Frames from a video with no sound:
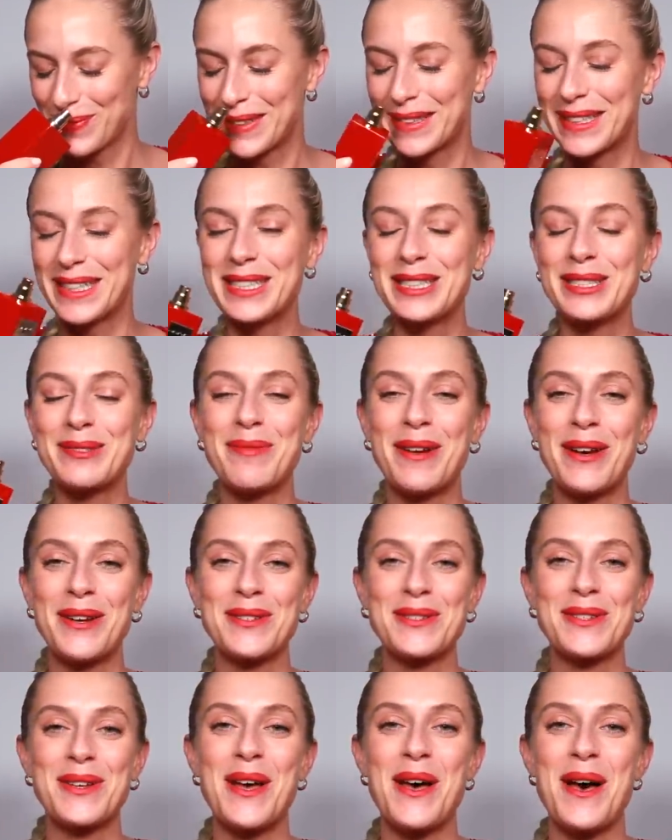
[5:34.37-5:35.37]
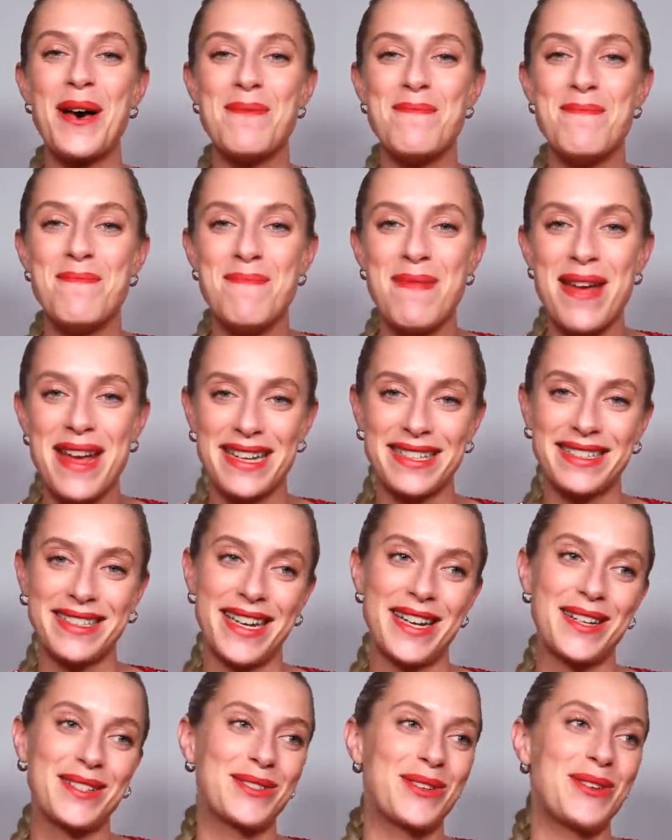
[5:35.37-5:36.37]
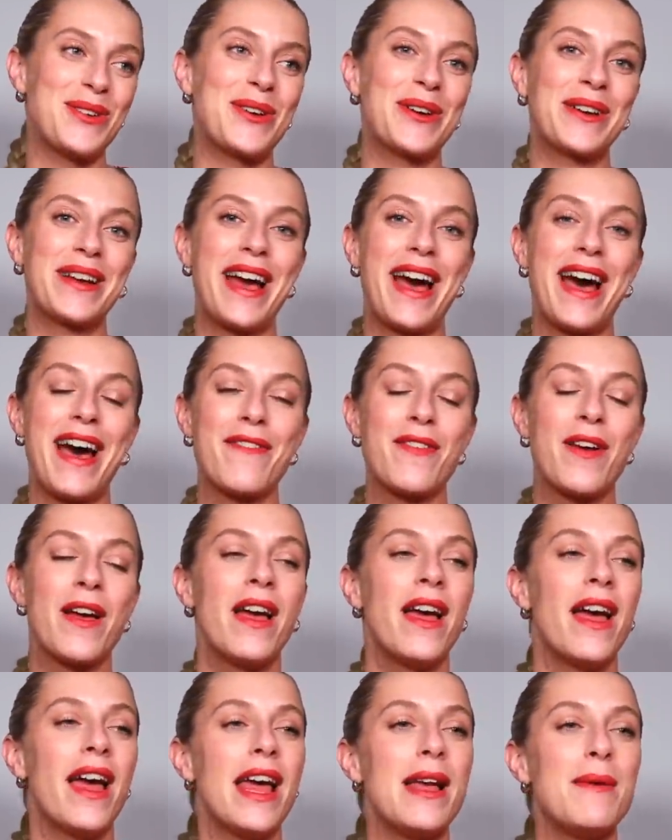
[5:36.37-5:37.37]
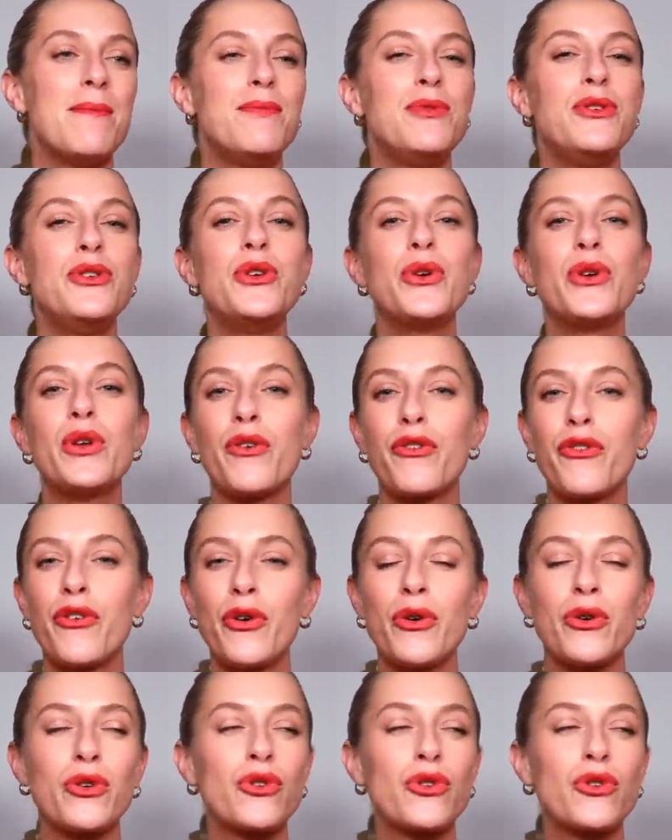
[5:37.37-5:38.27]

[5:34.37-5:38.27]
This smells amazing. So you're gonna have a beautiful,